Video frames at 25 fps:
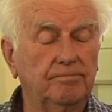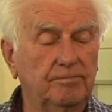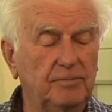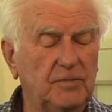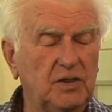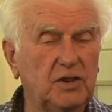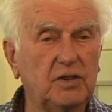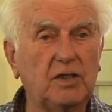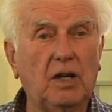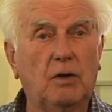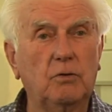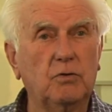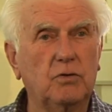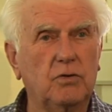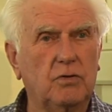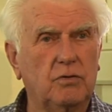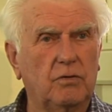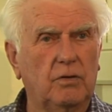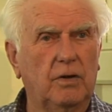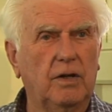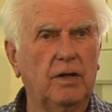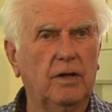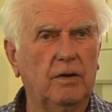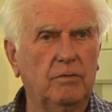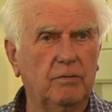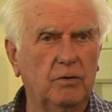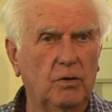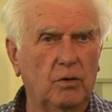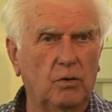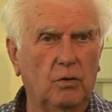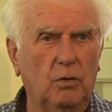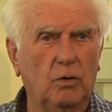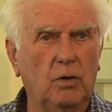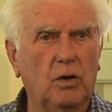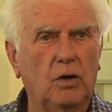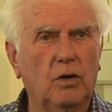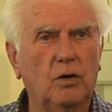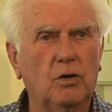South Street, if you
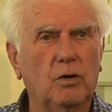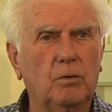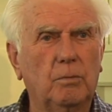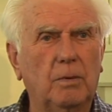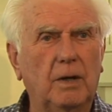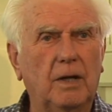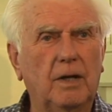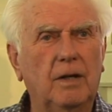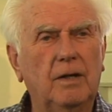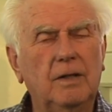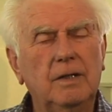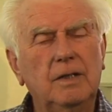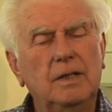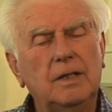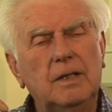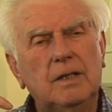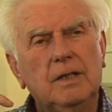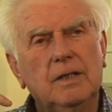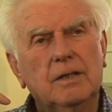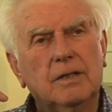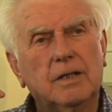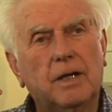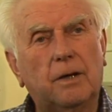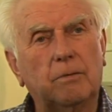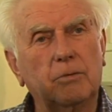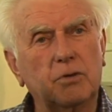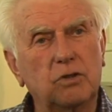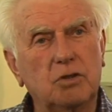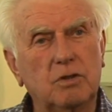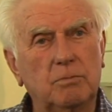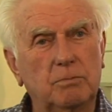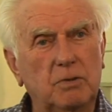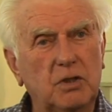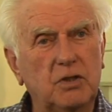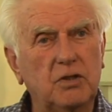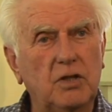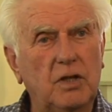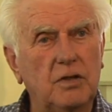go along a bit. That was the
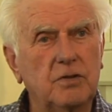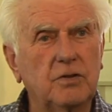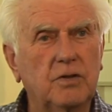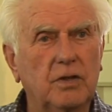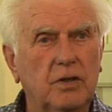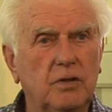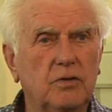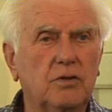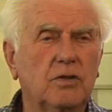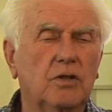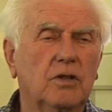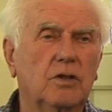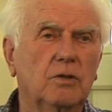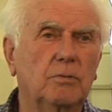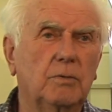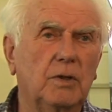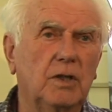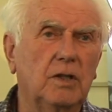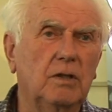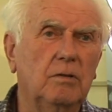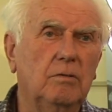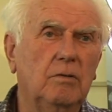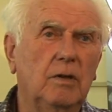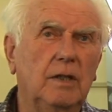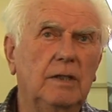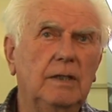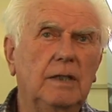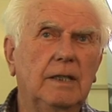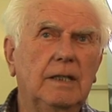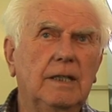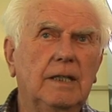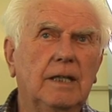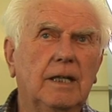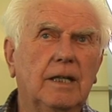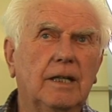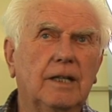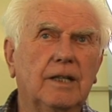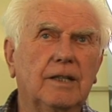Majestic Cinema,
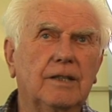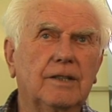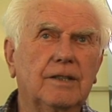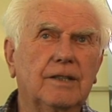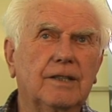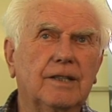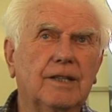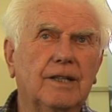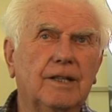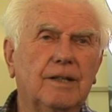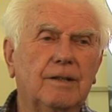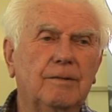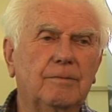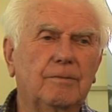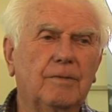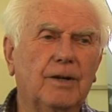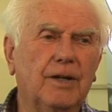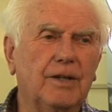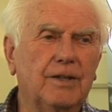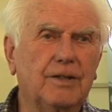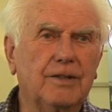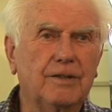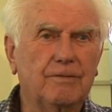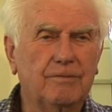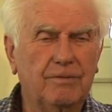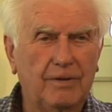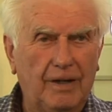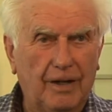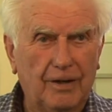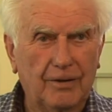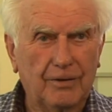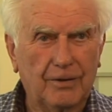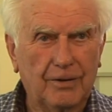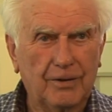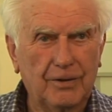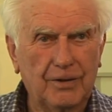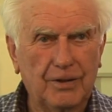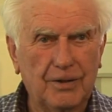and my
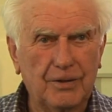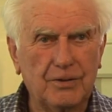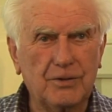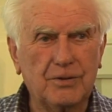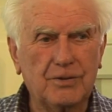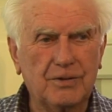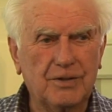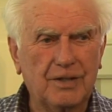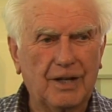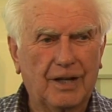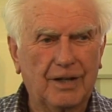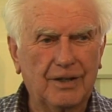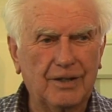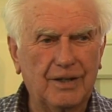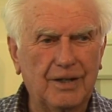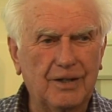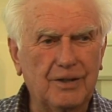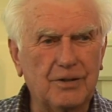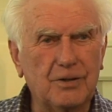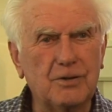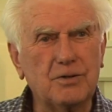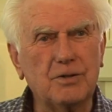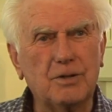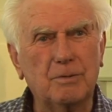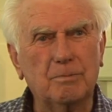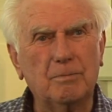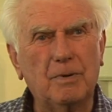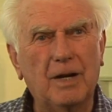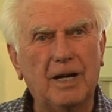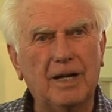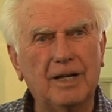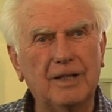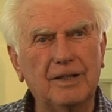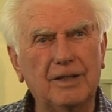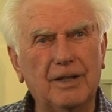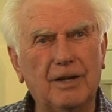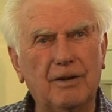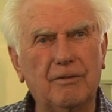father, in his day, he used to
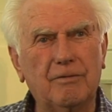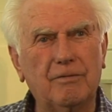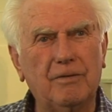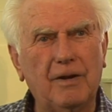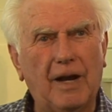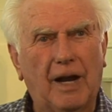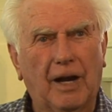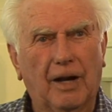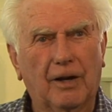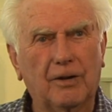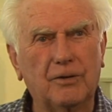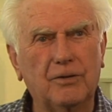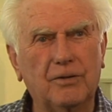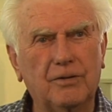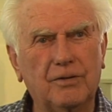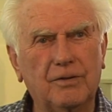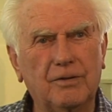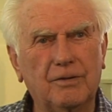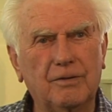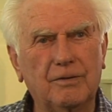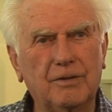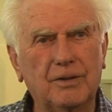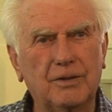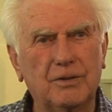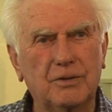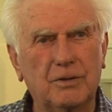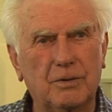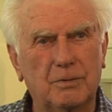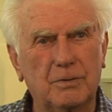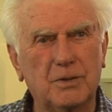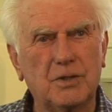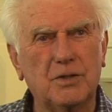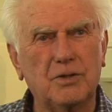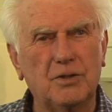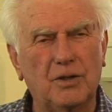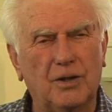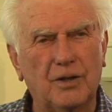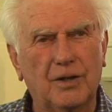bang the effects because it was
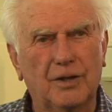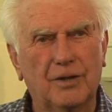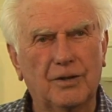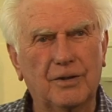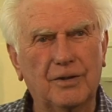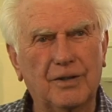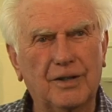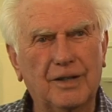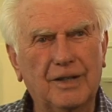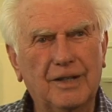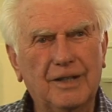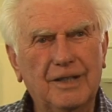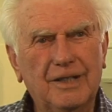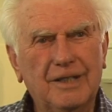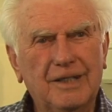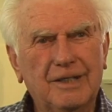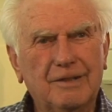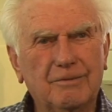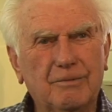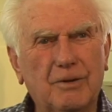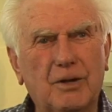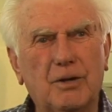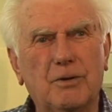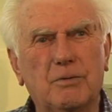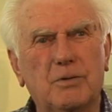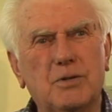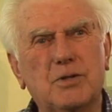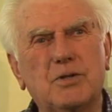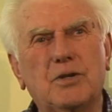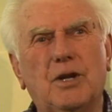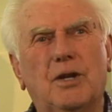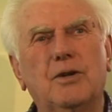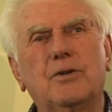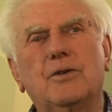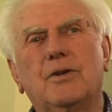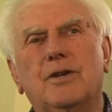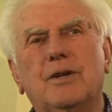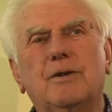silent. When there was
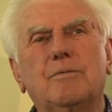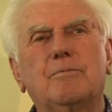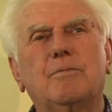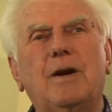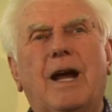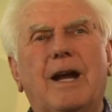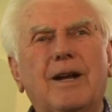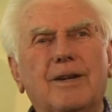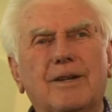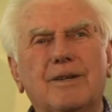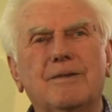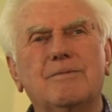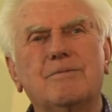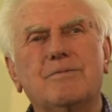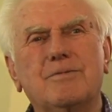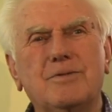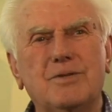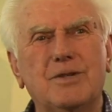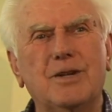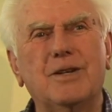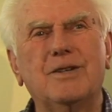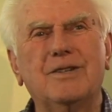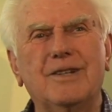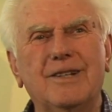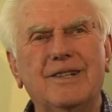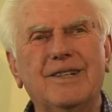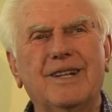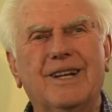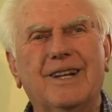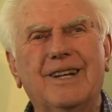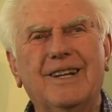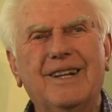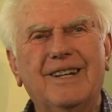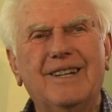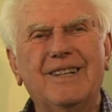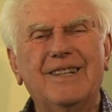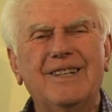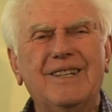thunder, he'd bang the sheet in
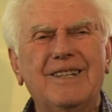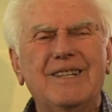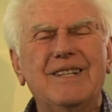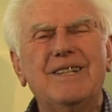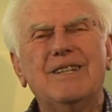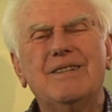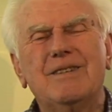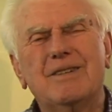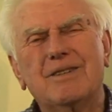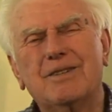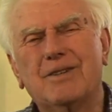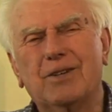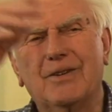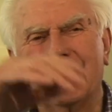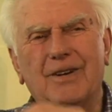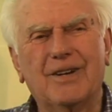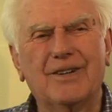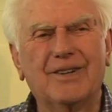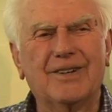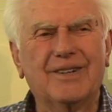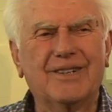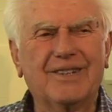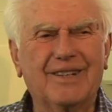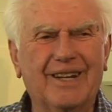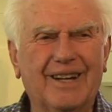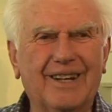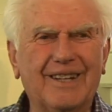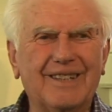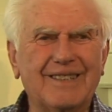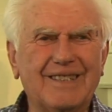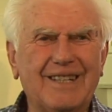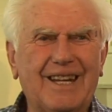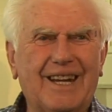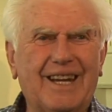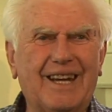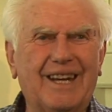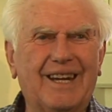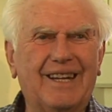and do other things.
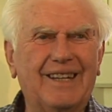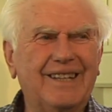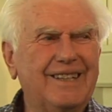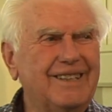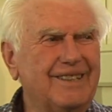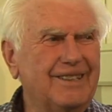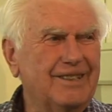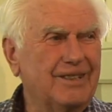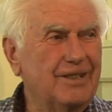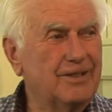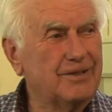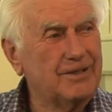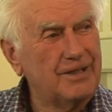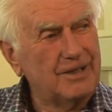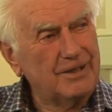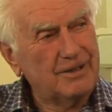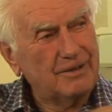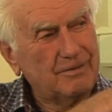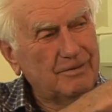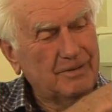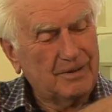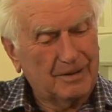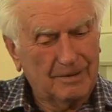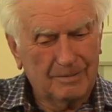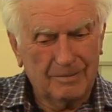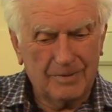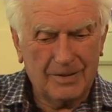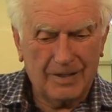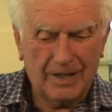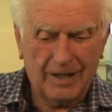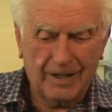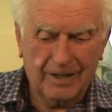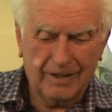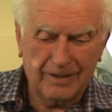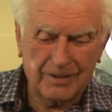Yeah, he's in the films there.